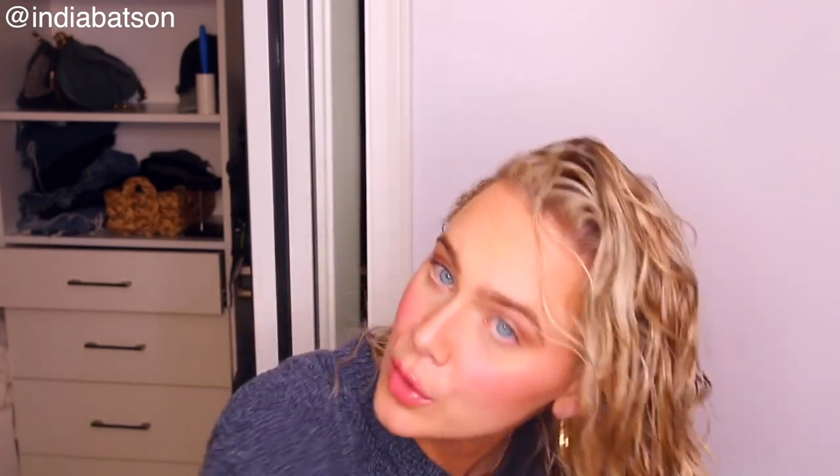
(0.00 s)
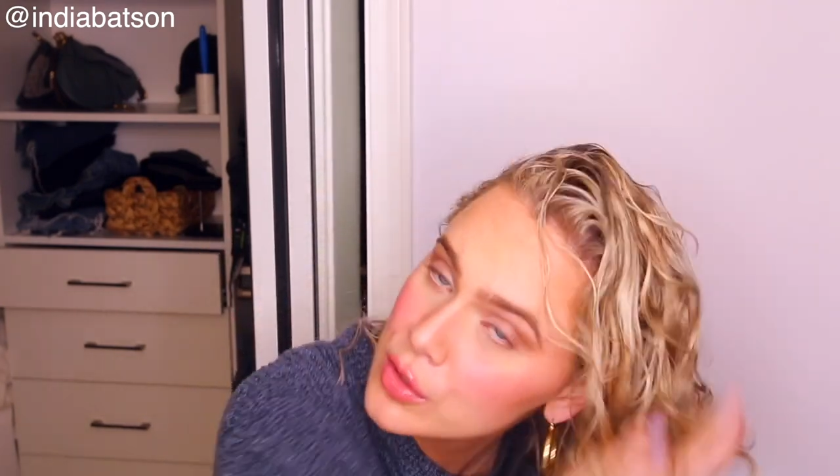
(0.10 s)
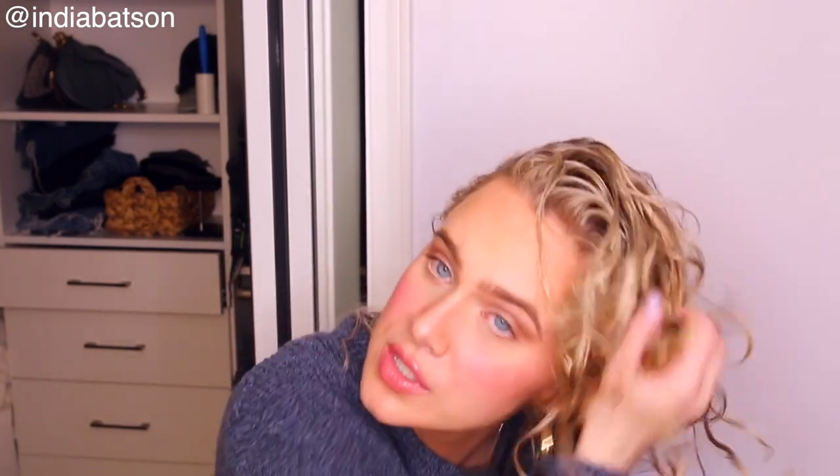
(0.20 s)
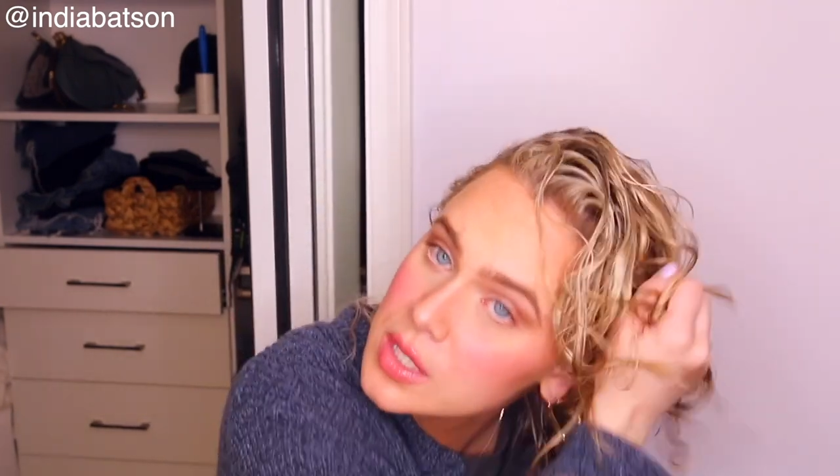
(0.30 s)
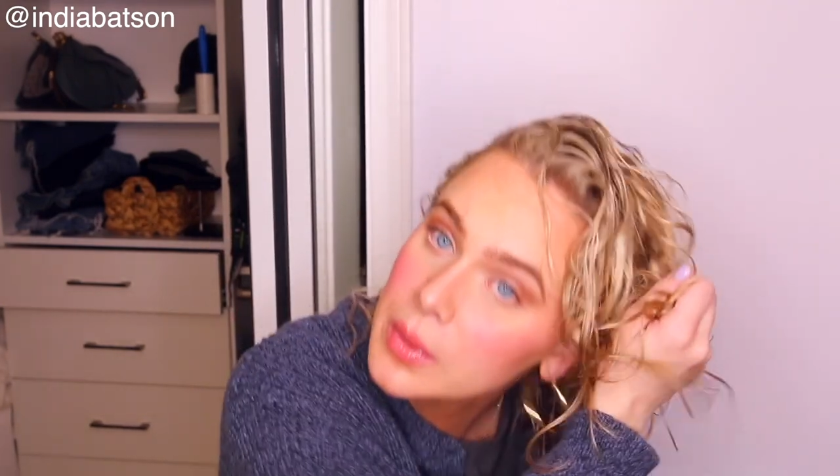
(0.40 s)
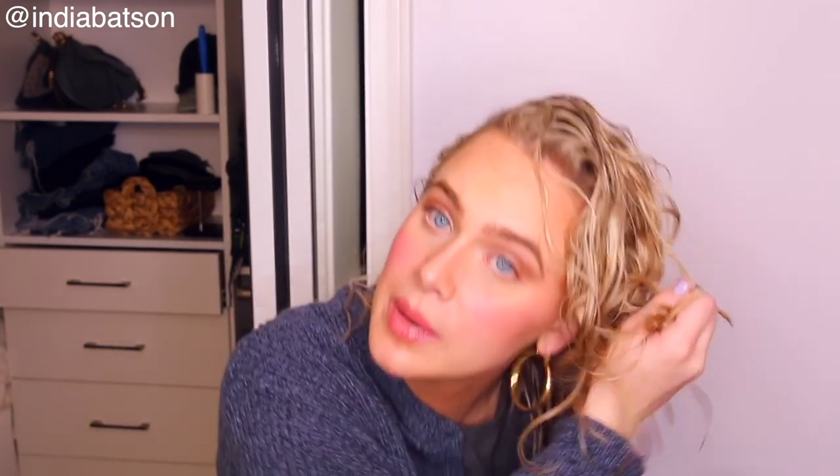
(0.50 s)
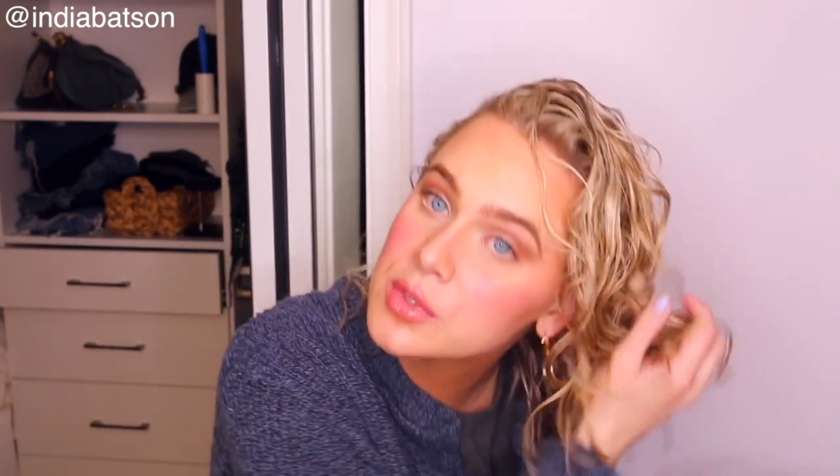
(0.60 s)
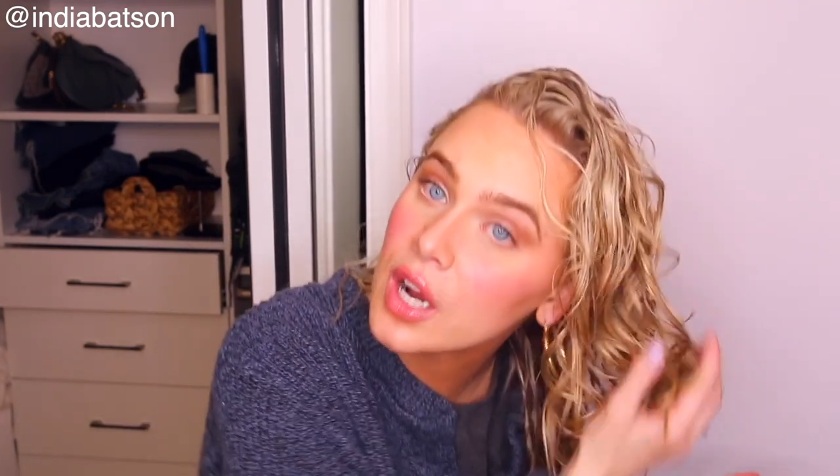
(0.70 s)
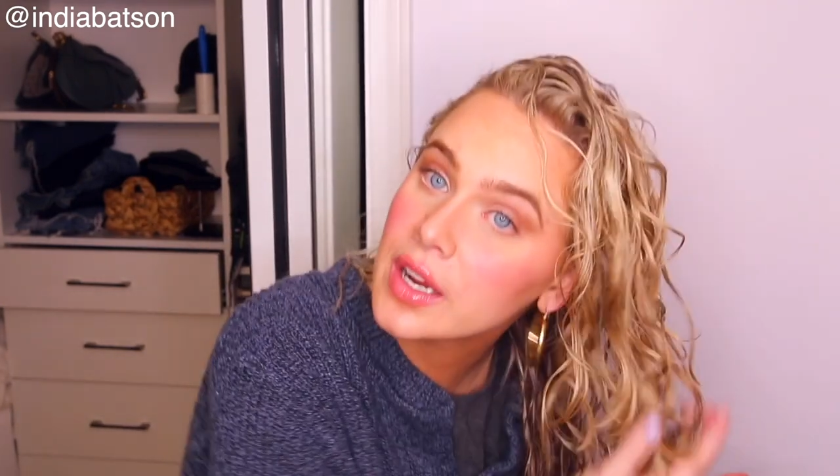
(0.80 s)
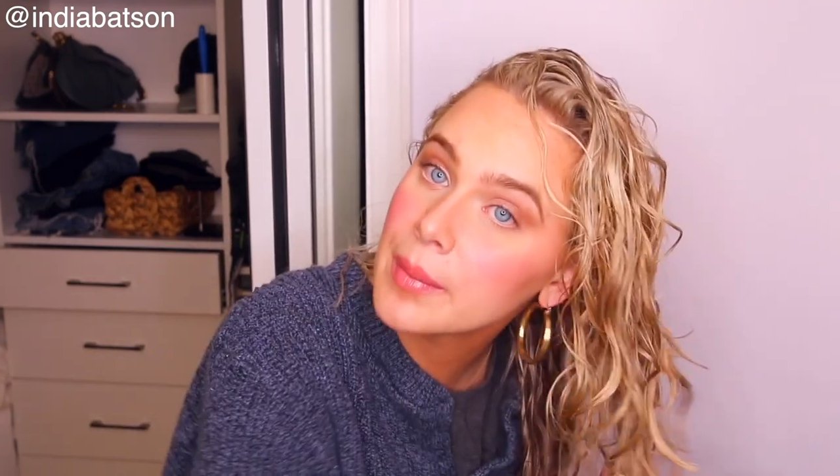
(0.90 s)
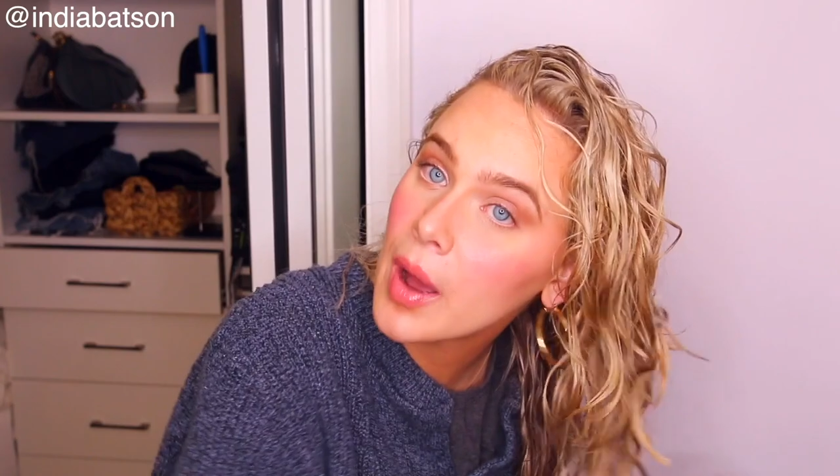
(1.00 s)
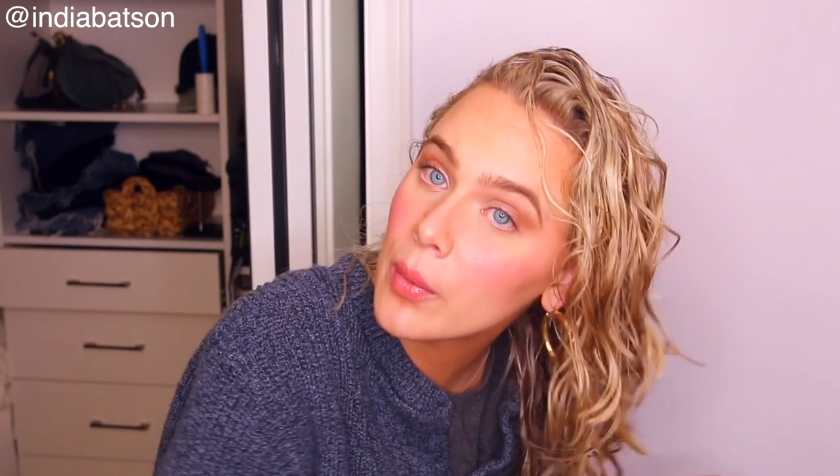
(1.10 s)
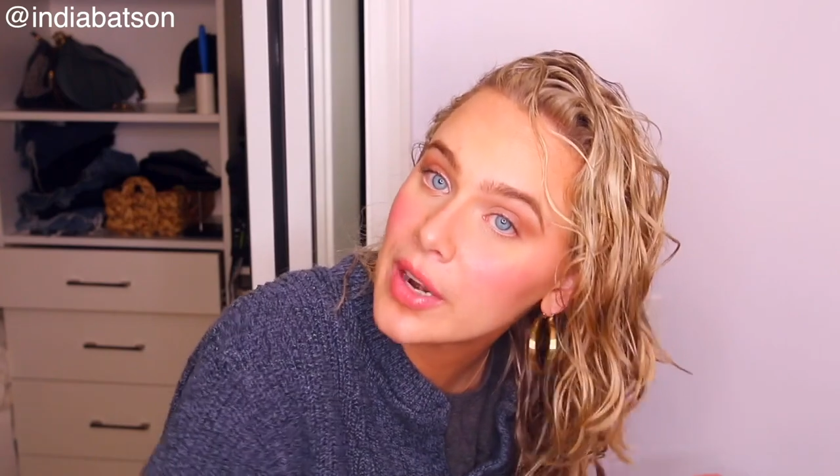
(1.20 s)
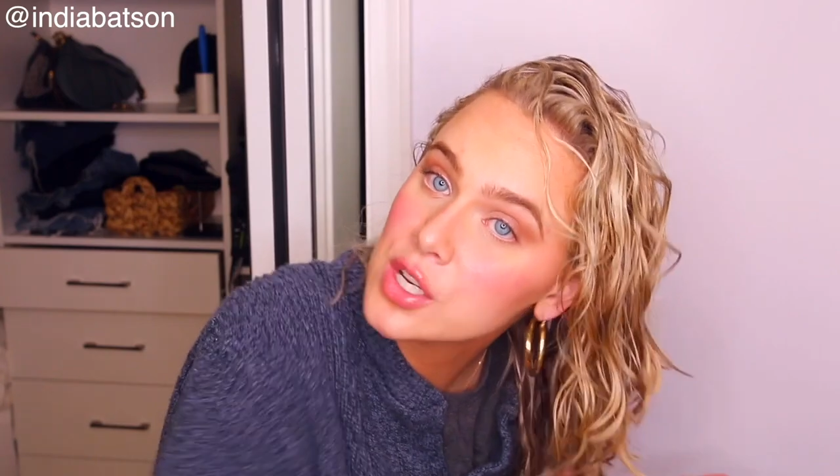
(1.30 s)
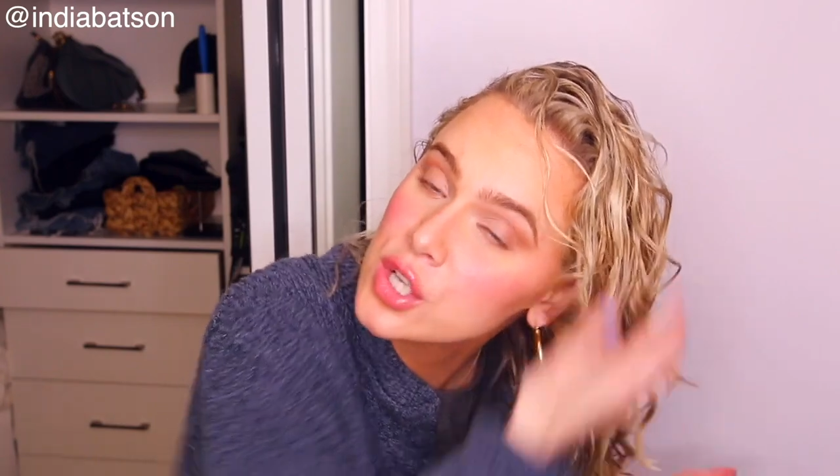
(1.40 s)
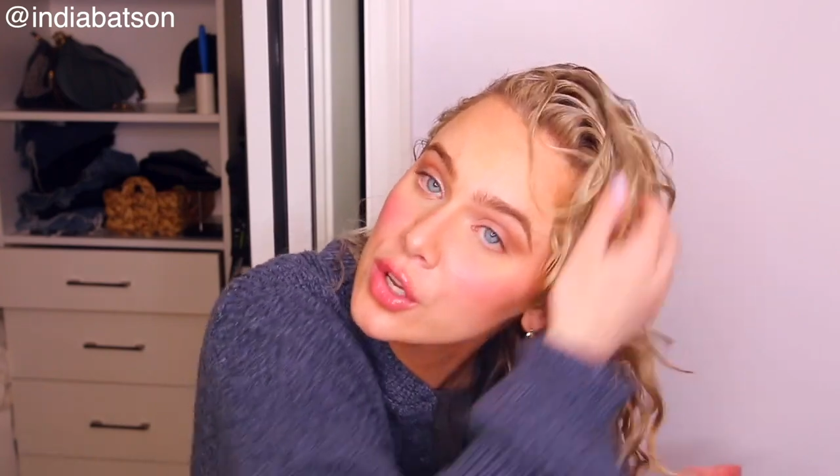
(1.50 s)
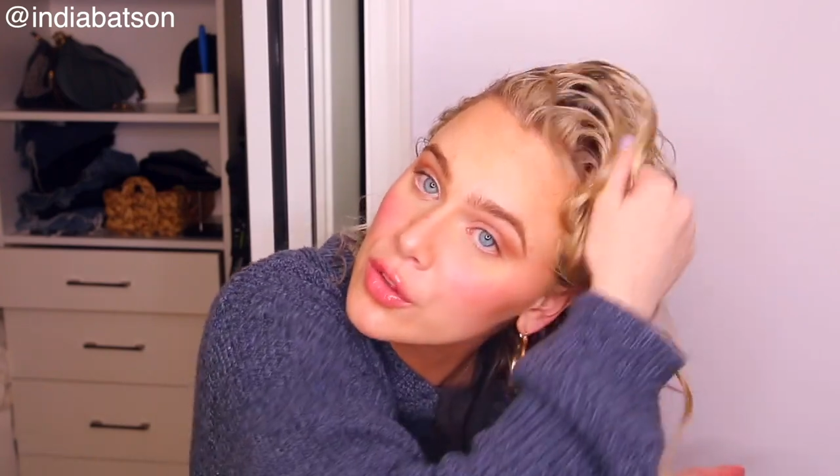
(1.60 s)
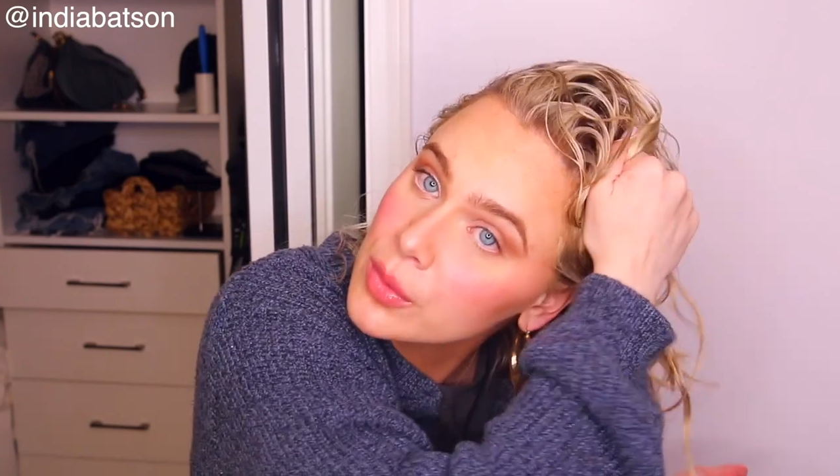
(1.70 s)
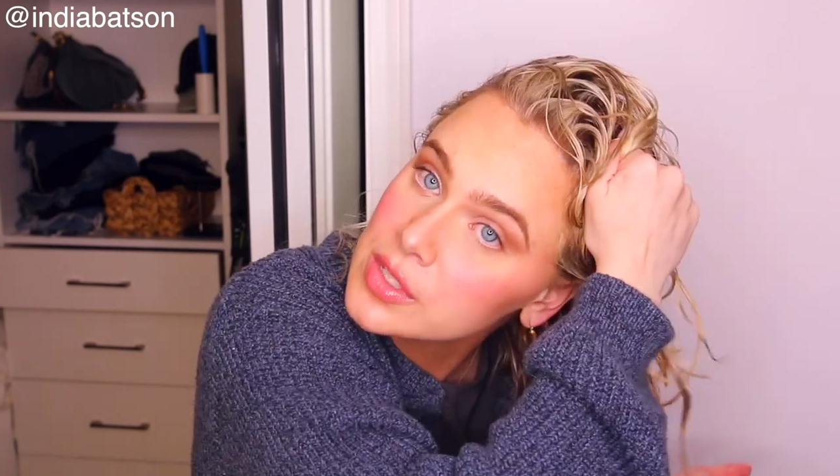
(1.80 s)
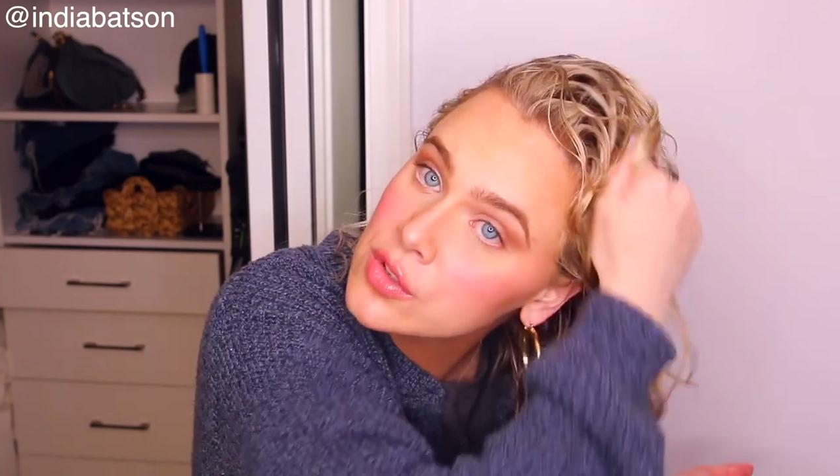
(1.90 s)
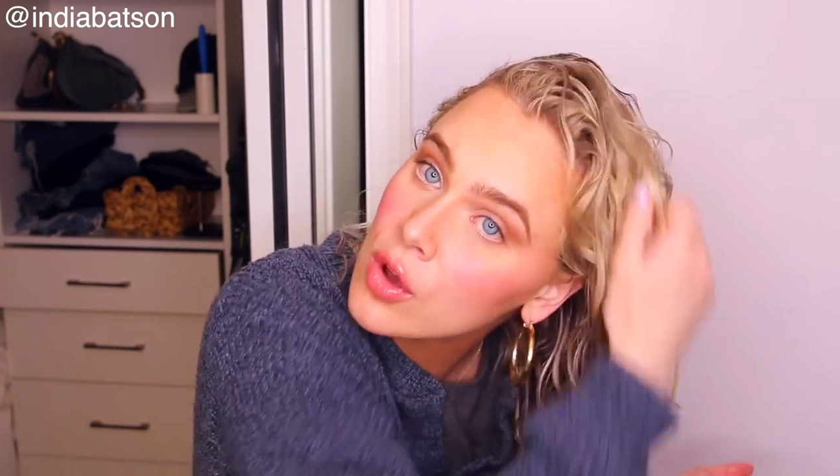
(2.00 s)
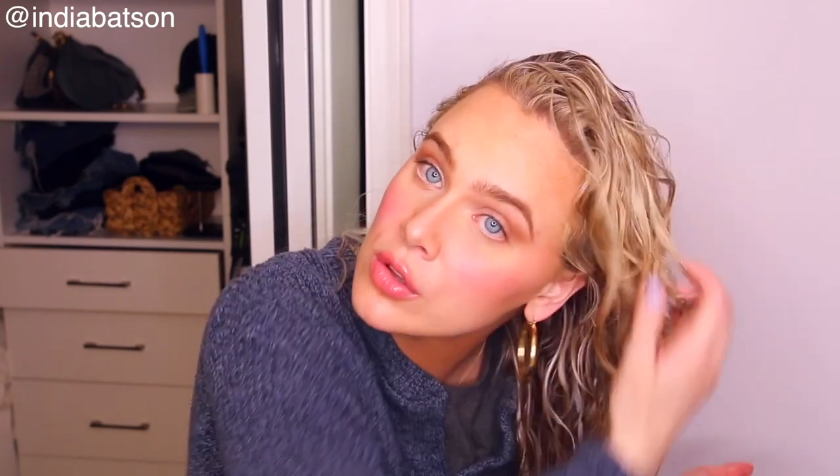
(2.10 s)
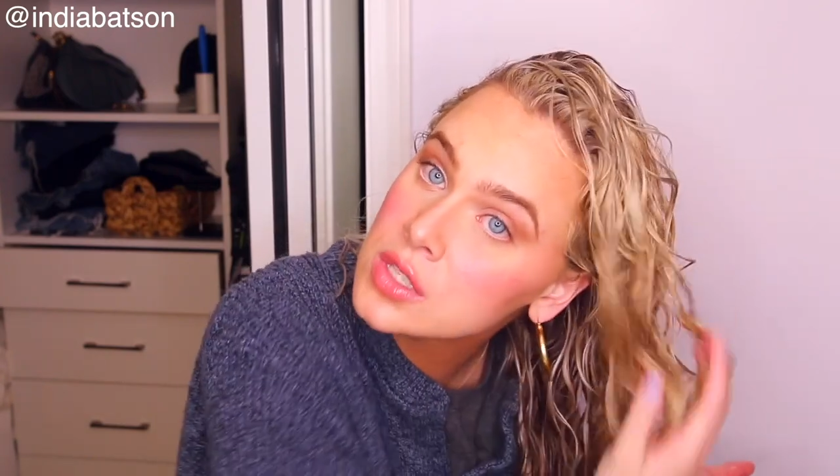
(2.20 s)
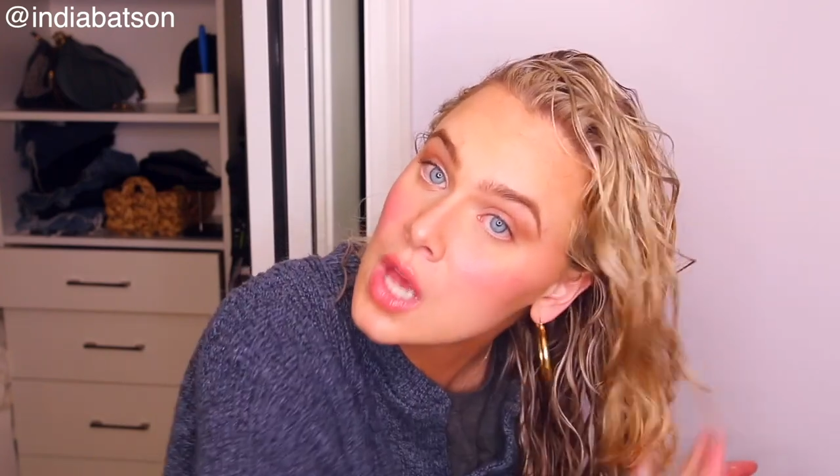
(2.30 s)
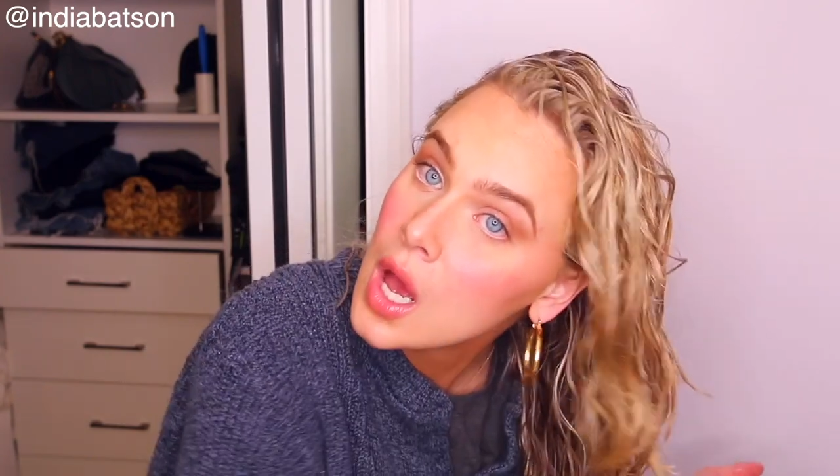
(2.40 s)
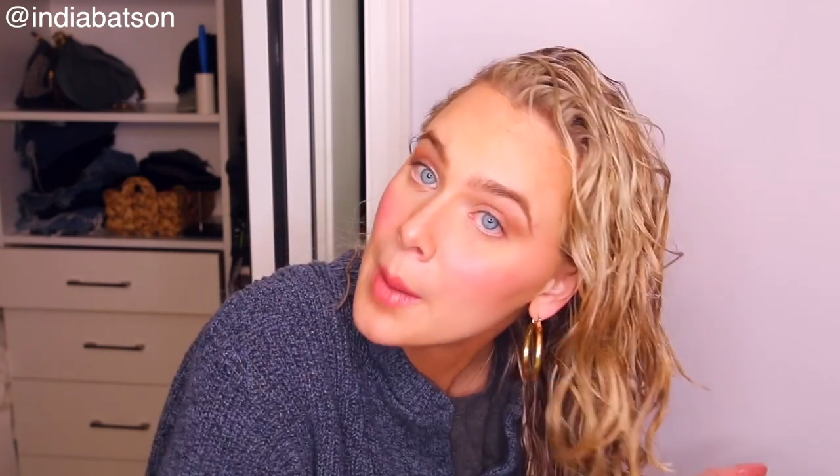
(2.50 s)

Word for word: You'll see what I'm talking about when I show you the results.